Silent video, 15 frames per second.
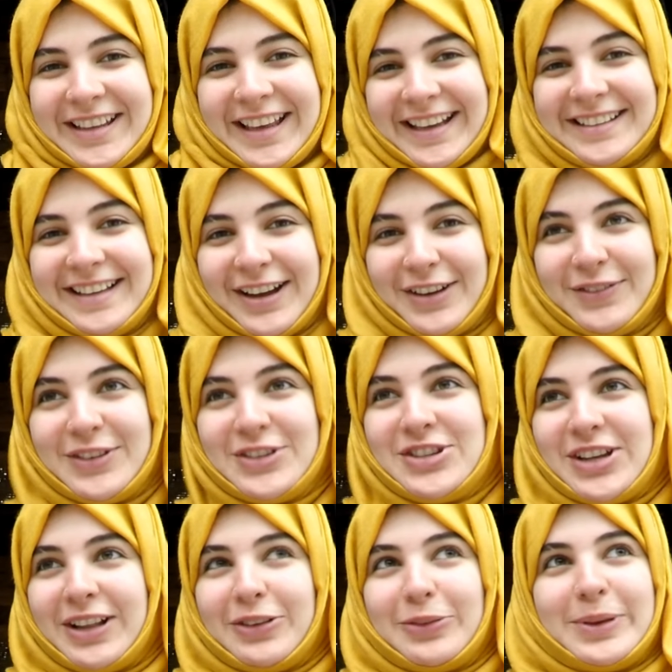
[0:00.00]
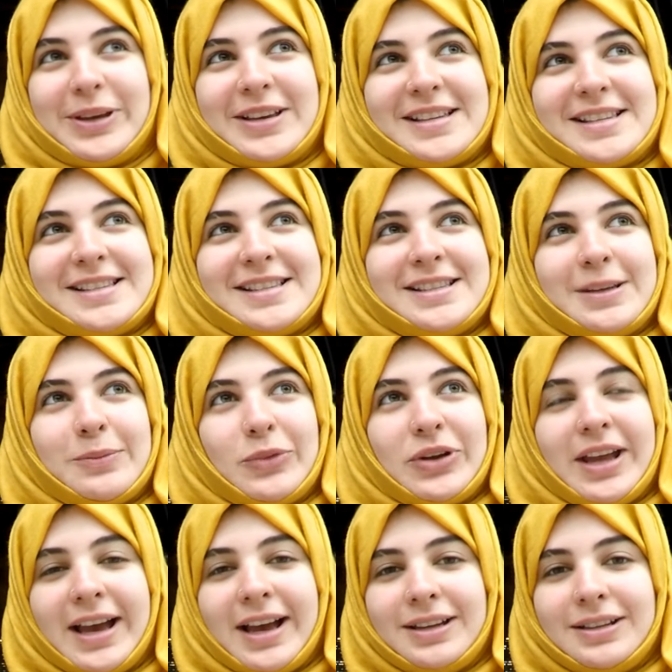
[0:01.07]
kicked out of the shala because
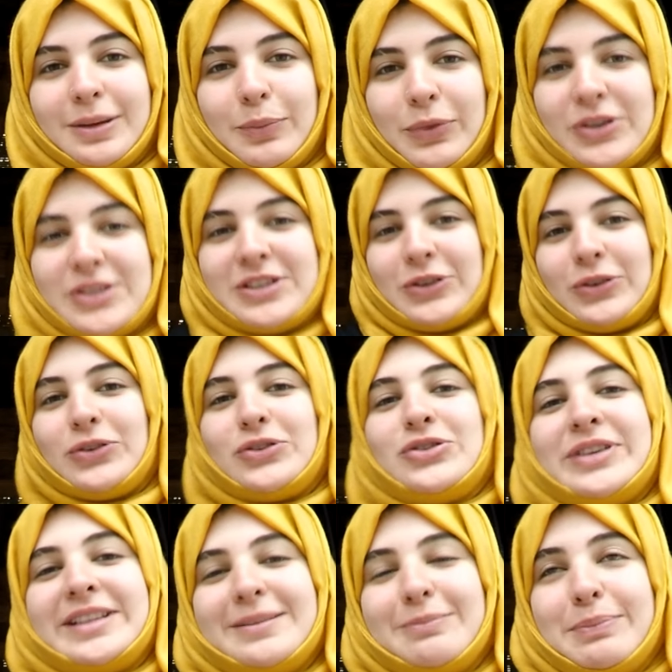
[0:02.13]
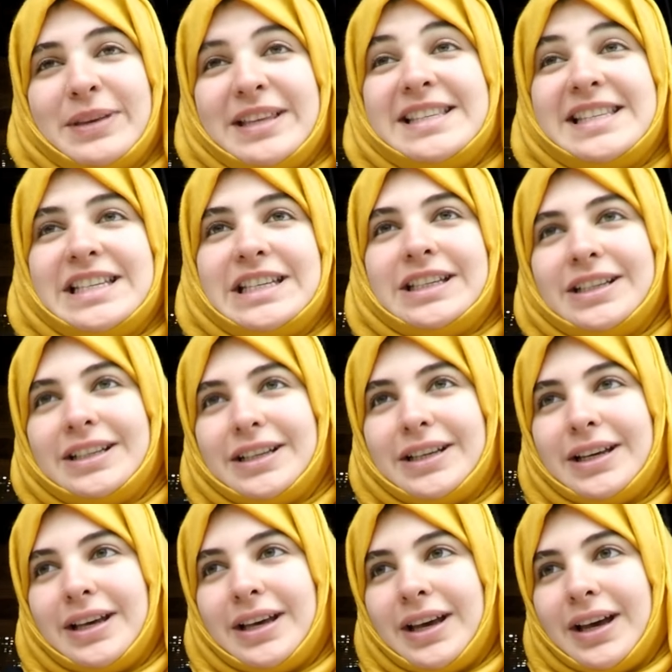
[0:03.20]
someone had a personal treat pt
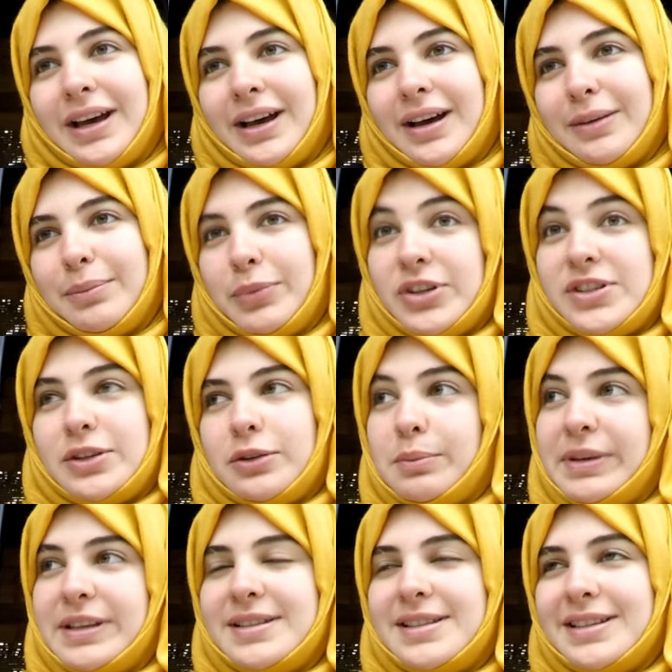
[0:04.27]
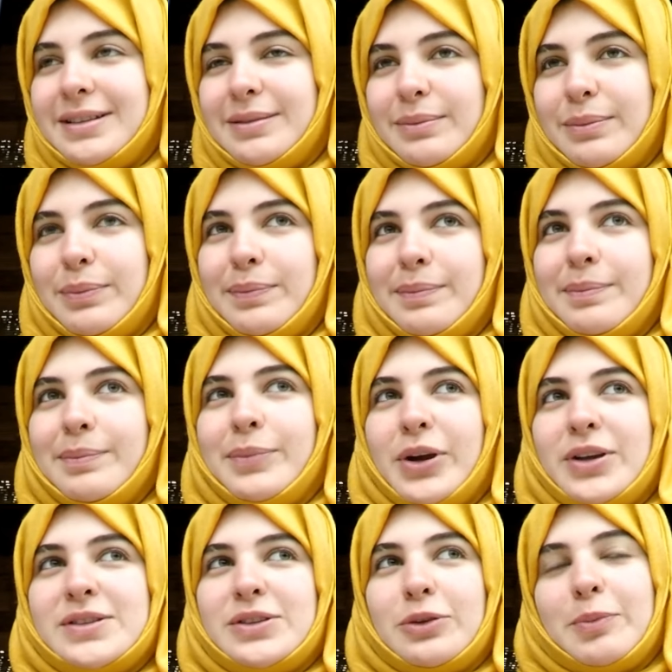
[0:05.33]
uh, personal pt
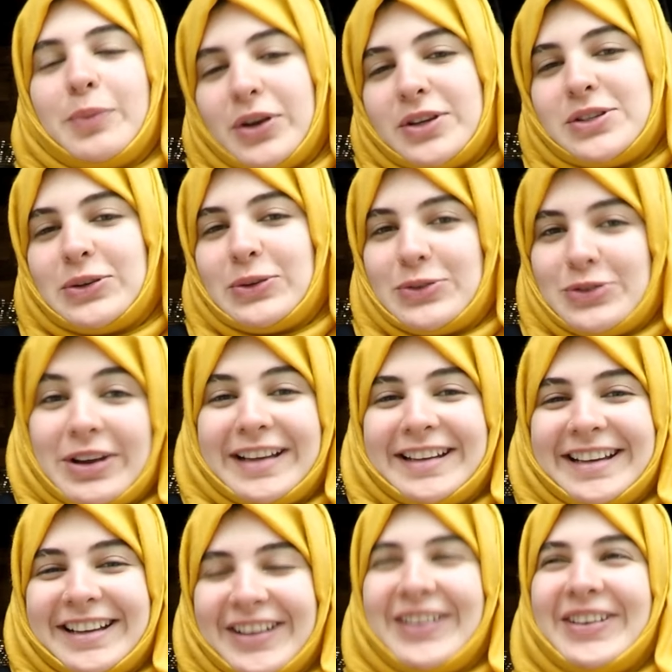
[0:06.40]
personal personal training